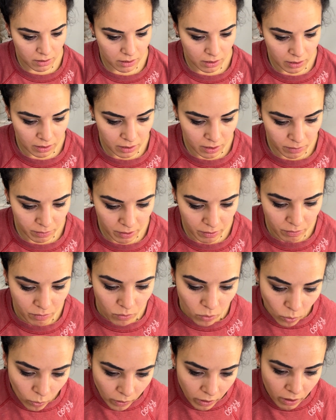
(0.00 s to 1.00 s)
a little bit
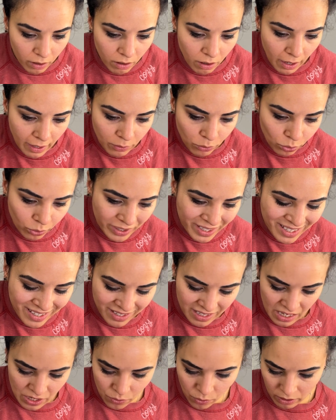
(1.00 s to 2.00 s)
more. I
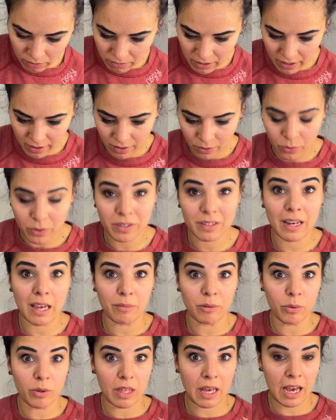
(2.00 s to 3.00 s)
redid one because I wasn't happy
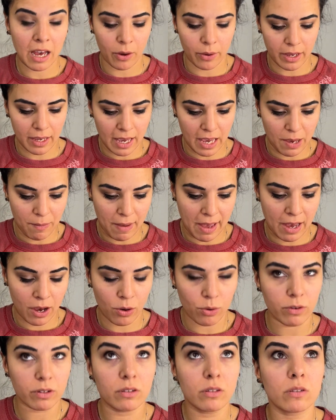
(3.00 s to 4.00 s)
with how it came
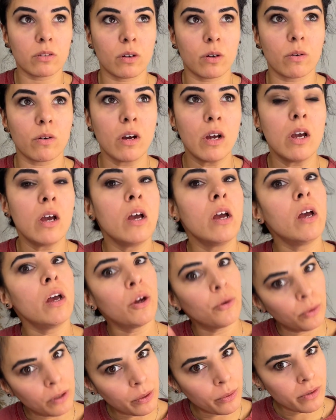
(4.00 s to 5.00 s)
out, and so
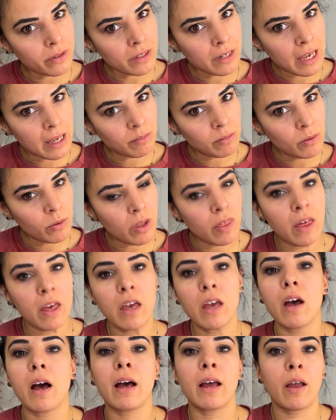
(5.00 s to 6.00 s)
when I wasn't happy with
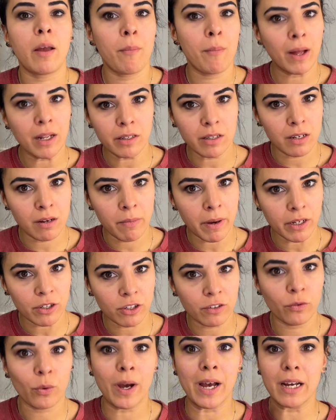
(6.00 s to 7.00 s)
it, I melted a bunch
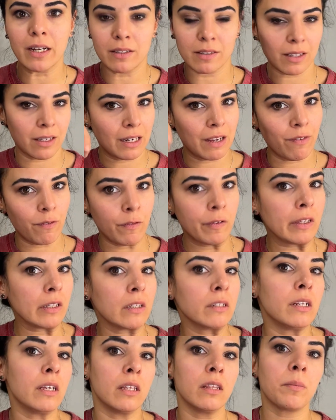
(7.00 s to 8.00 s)
of wax and I filled
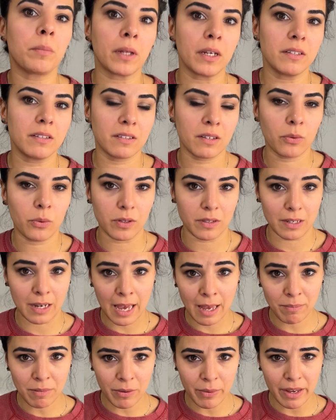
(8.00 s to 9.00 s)
in the places I wasn't
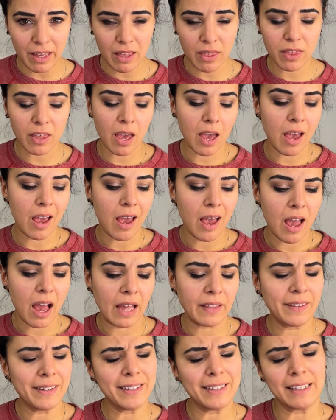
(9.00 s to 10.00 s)
happy with, and
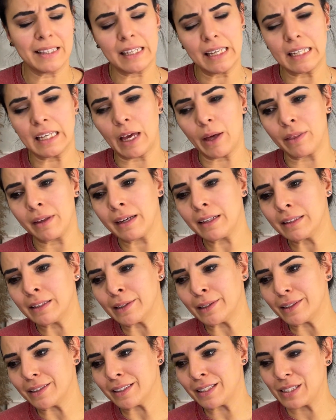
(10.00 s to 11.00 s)
then I didn't like how that
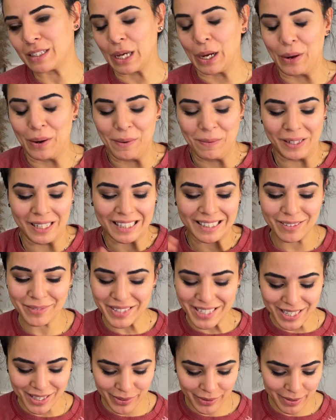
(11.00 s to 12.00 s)
looked, so I'm like, let me
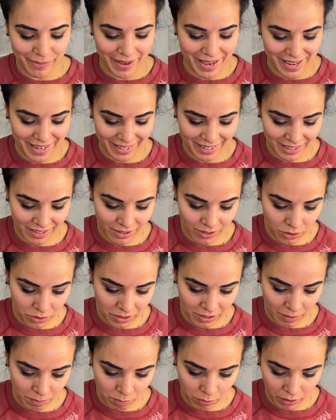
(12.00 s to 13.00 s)
just remake it. It's so
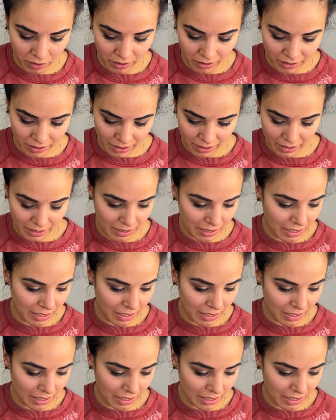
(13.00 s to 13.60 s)
simple to,